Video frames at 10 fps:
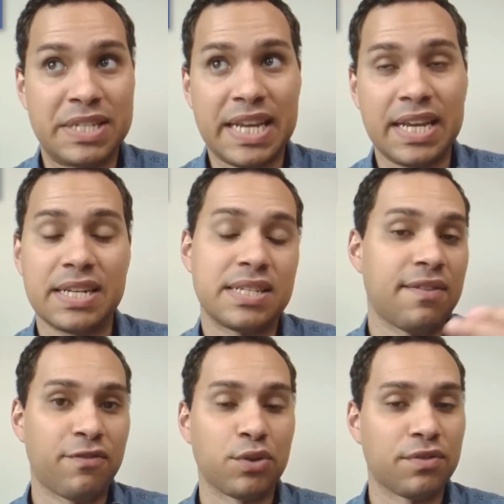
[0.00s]
taking it a
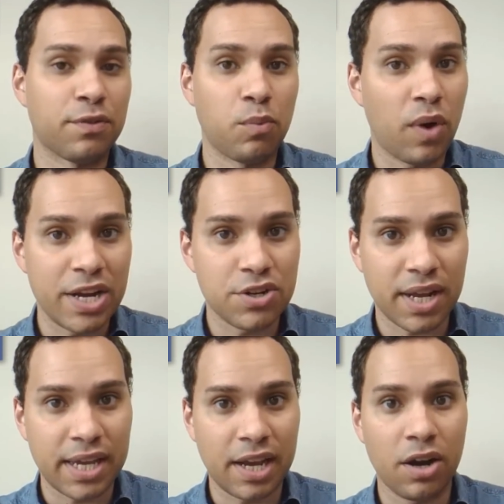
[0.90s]
step further from why should
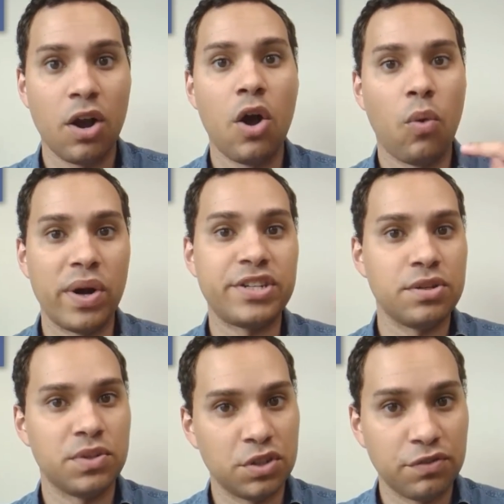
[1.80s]
I care? What do
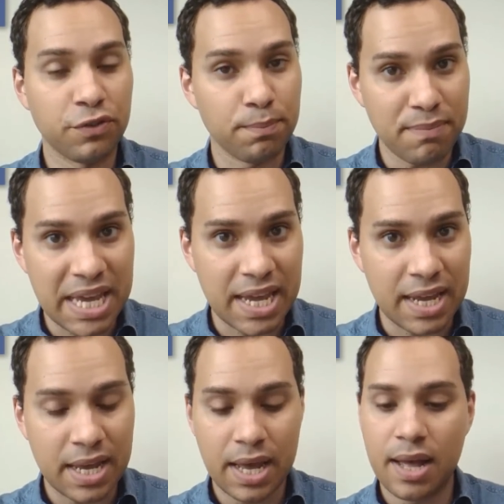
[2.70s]
you do for
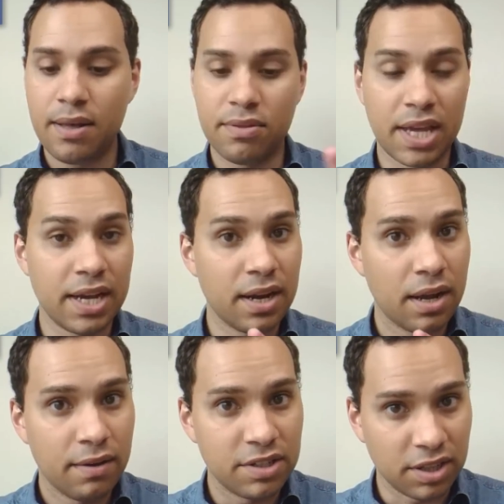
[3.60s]
me? Then
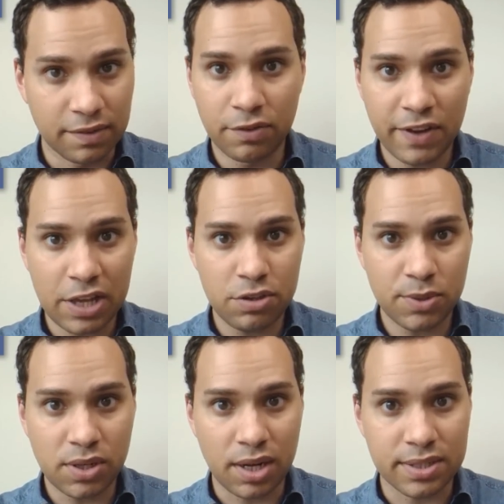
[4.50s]
deliver
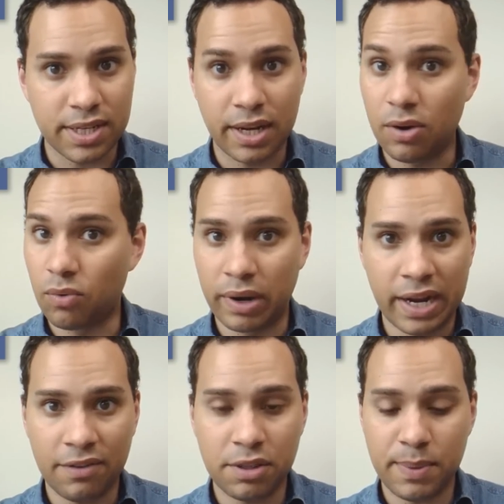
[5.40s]
valuable content
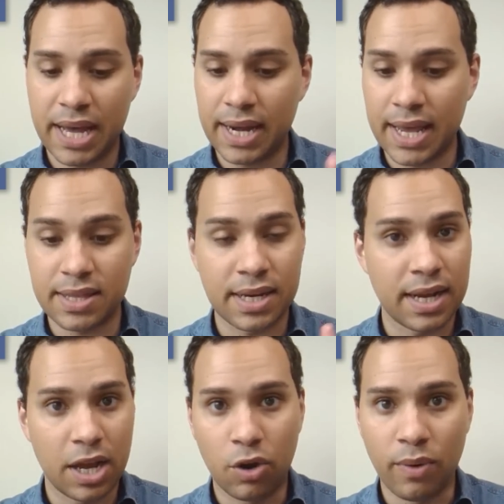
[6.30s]
right off the bat and
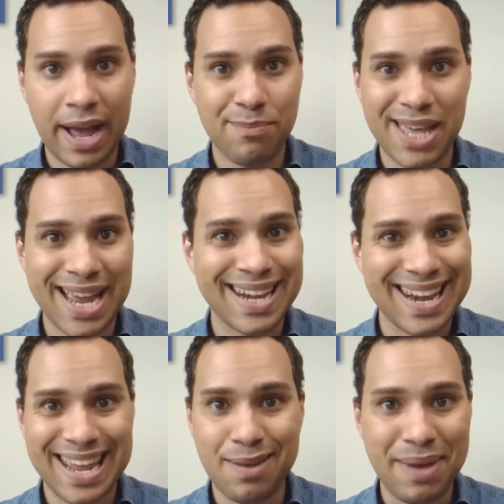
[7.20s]
then grab that
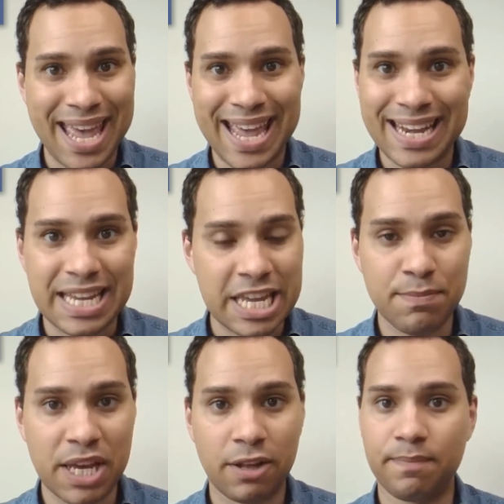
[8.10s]
name and
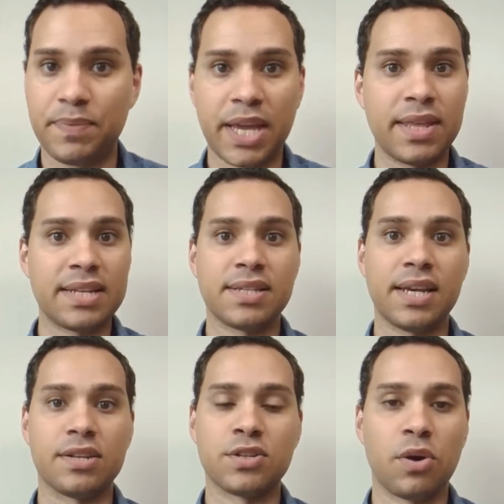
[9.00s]
email. And that's
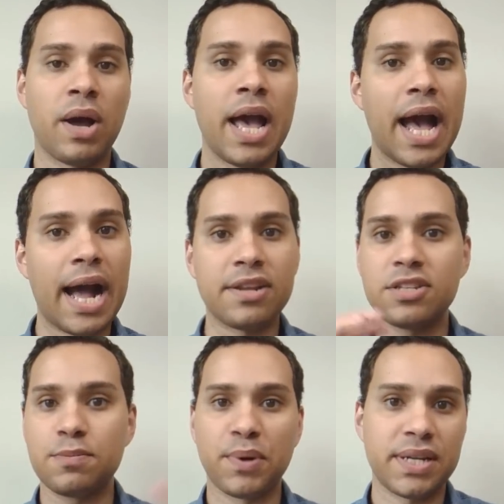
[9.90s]
it. So how
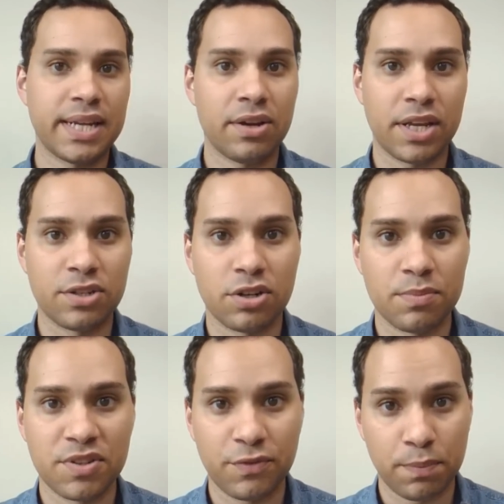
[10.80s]
does this break down in
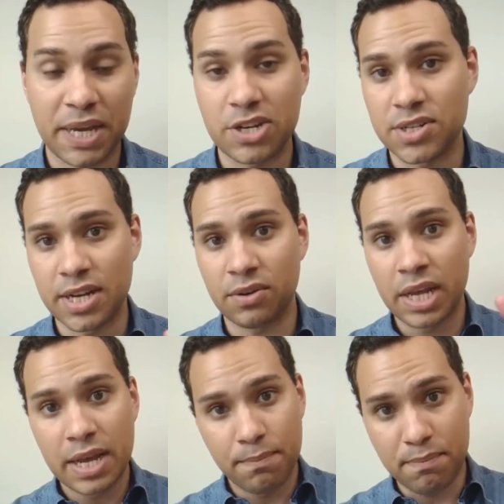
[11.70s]
terms of your pages? Now,
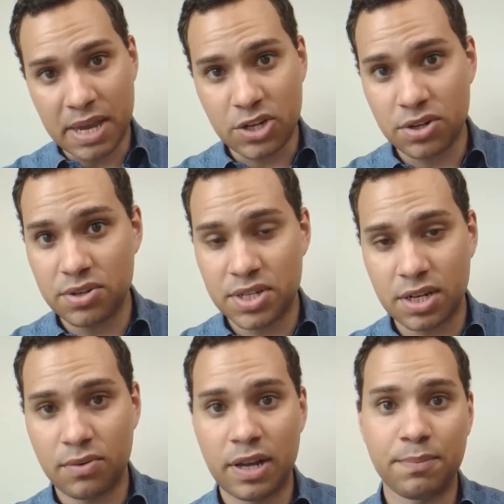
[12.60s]
make sure you
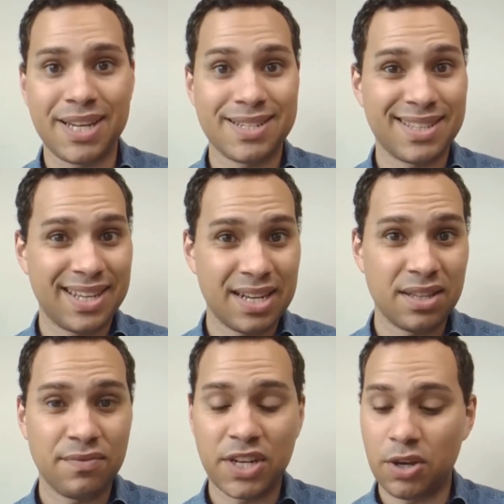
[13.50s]
stick around because at the end
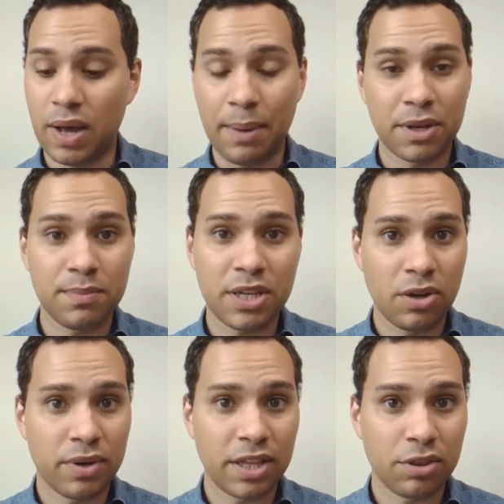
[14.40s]
of the video, I'm going to be
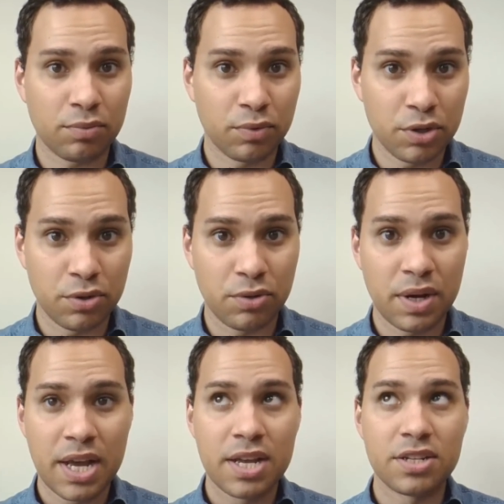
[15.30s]
going
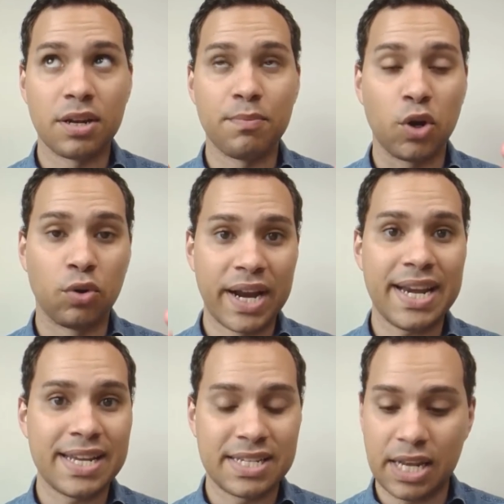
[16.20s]
through some
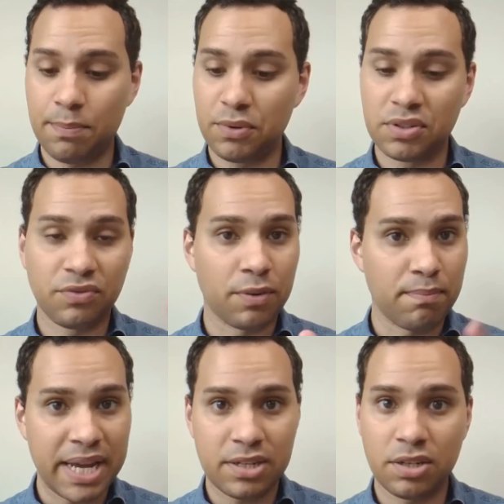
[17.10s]
great examples from
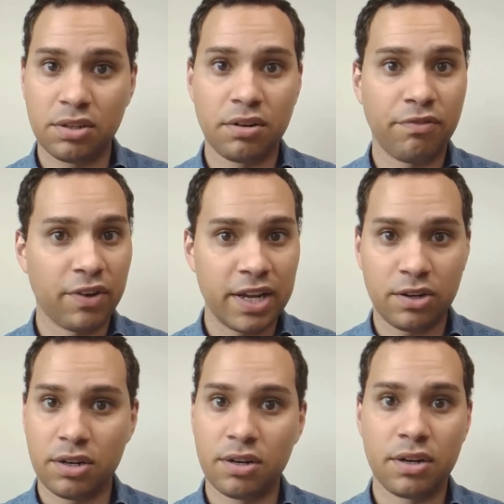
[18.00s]
Mike Dillard, Frank
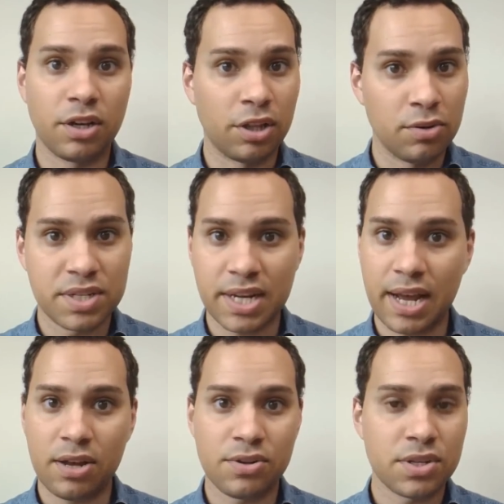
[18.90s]
Kern, Lewis
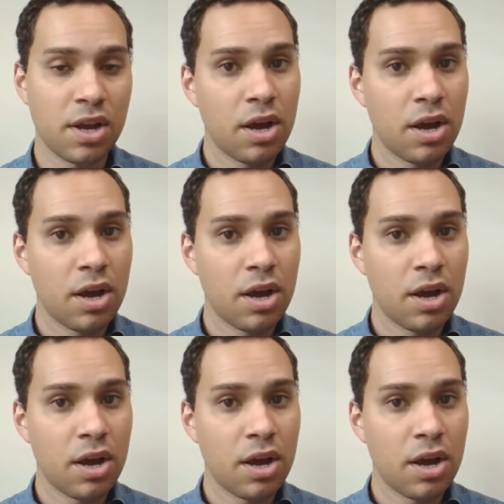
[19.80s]
Howes,